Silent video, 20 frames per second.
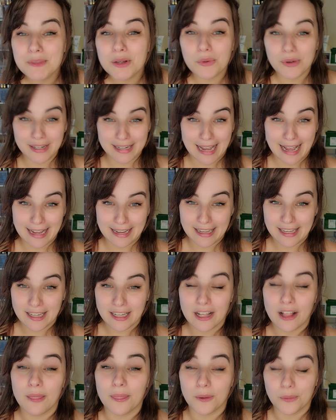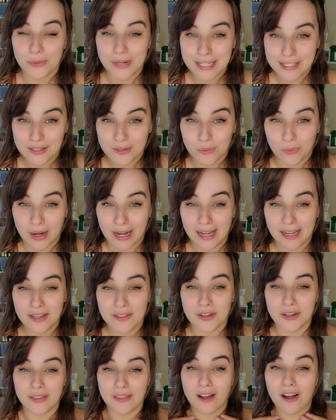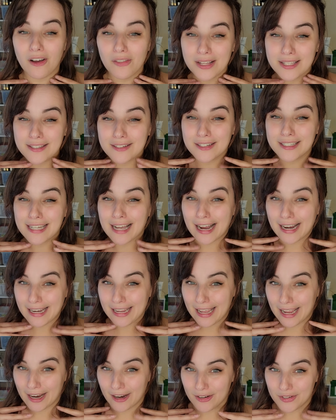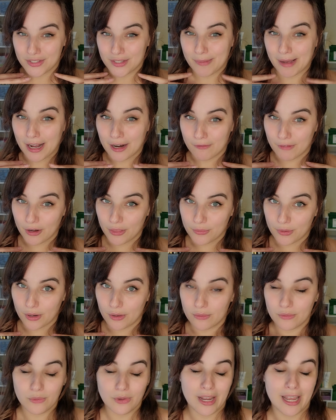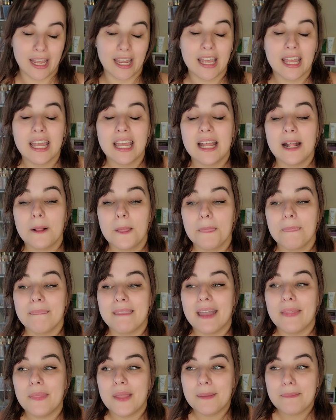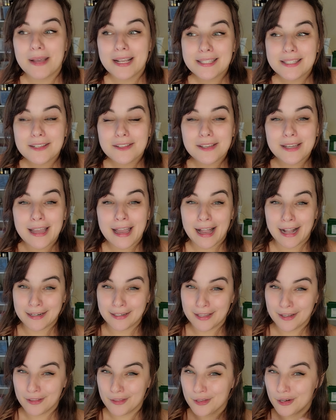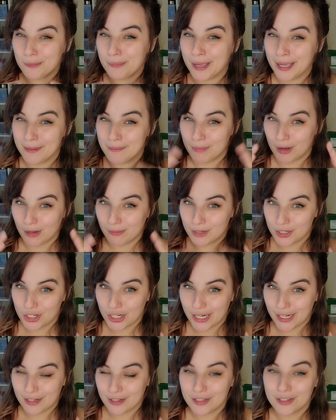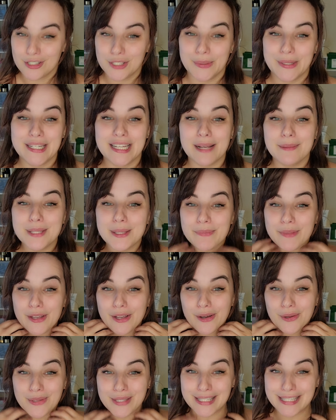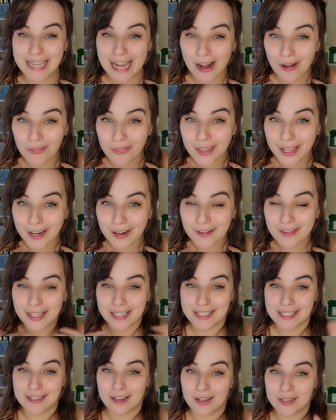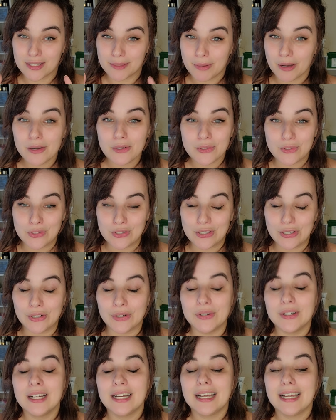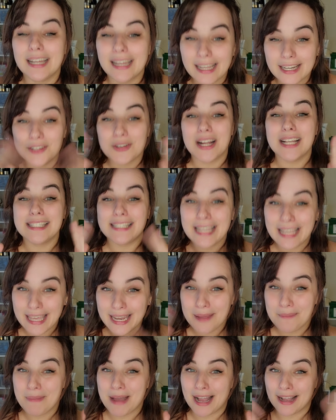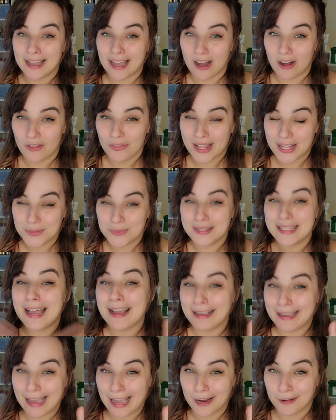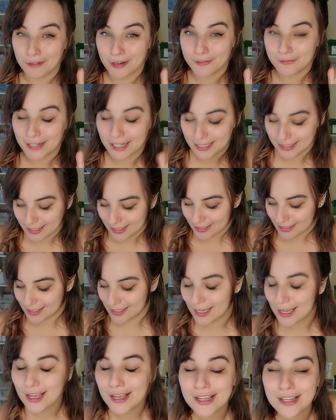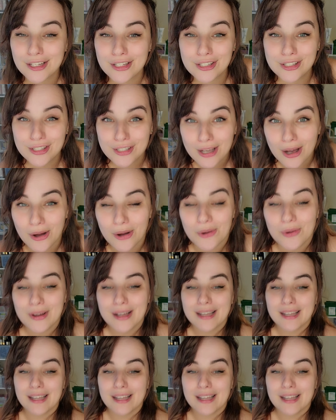that we're gagging, the reason why, there are all these little tiny hairs in the back of our throat, okay? And they basically act like a little pinball machine. So anytime something goes down there that's not supposed to, it tries to hit it back out. That's what that gag reflex is. So